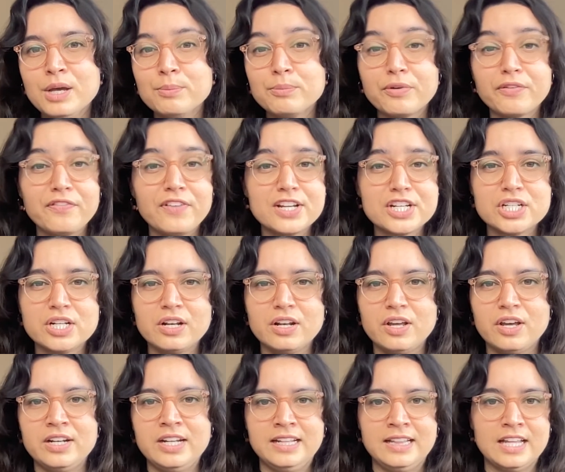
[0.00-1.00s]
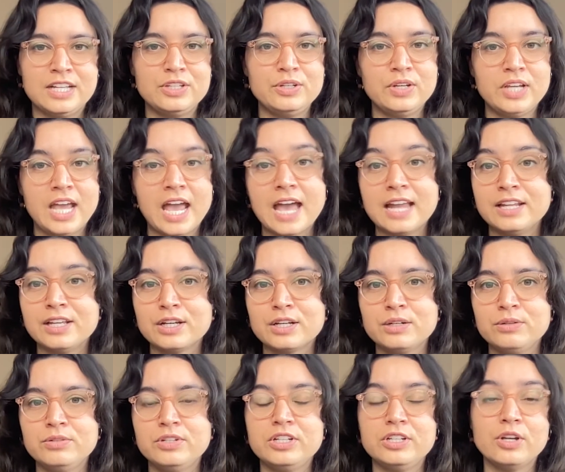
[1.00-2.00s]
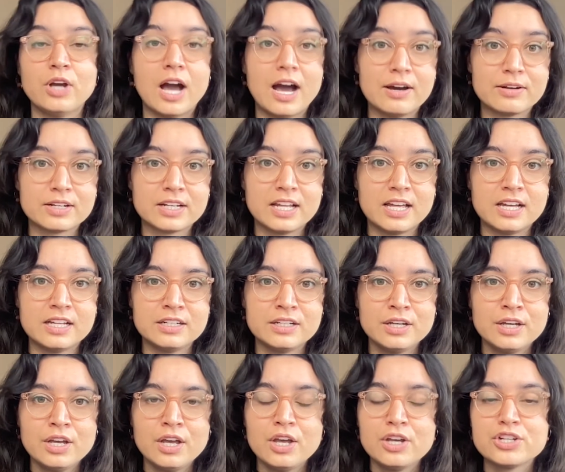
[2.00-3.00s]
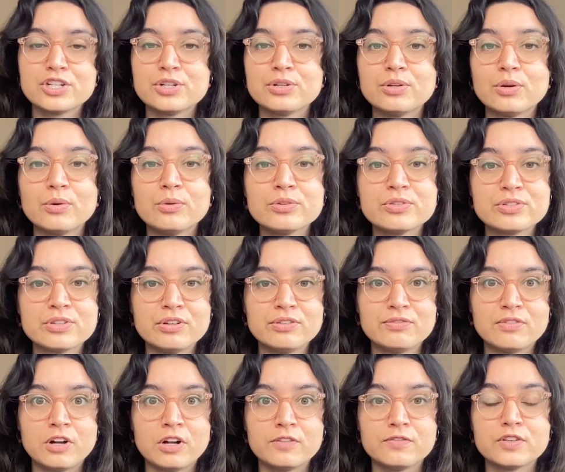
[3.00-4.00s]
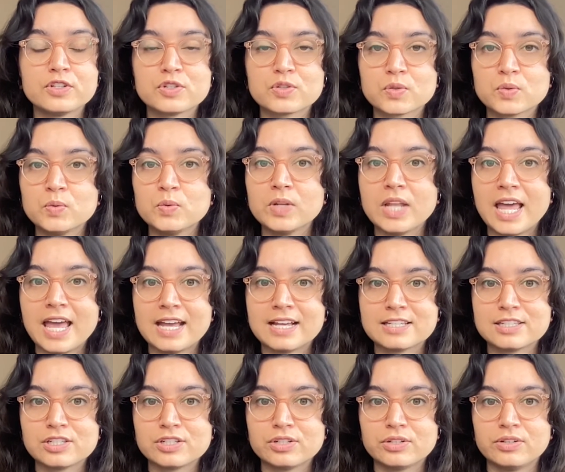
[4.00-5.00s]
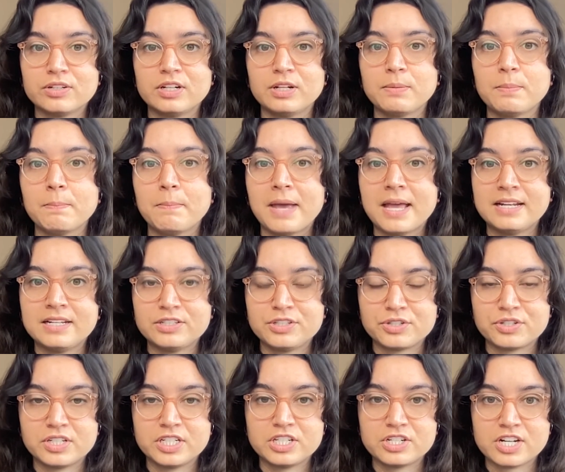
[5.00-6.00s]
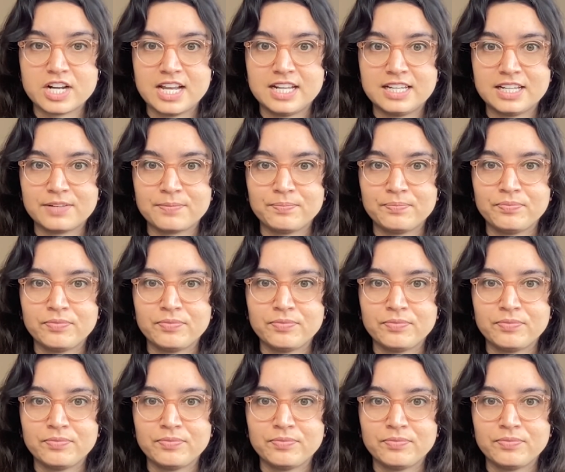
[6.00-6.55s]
Professional learning that you can include in your outline should also involve school external mandatory training.